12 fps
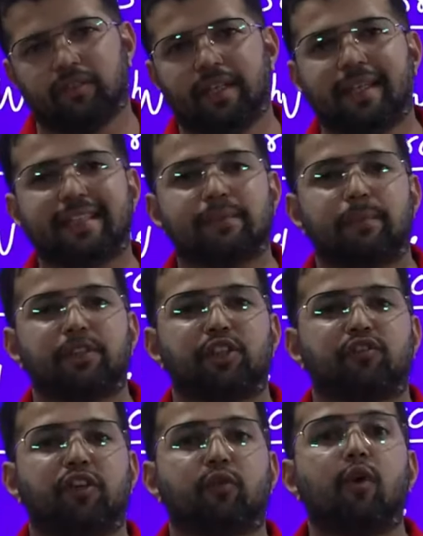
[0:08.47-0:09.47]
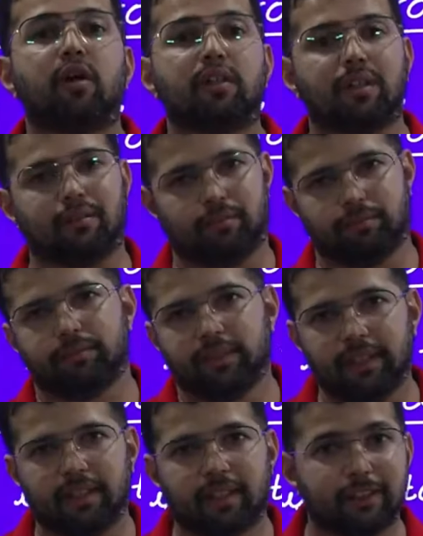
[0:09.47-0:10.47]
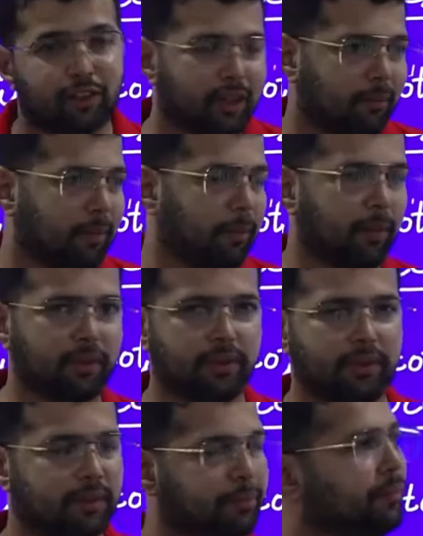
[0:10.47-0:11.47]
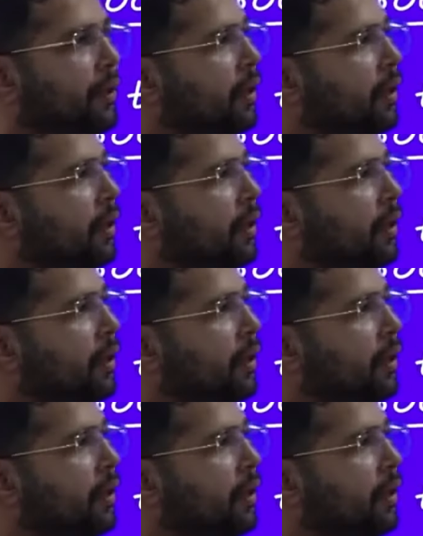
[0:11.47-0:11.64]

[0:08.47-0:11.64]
an expression for work done in an isothermal process.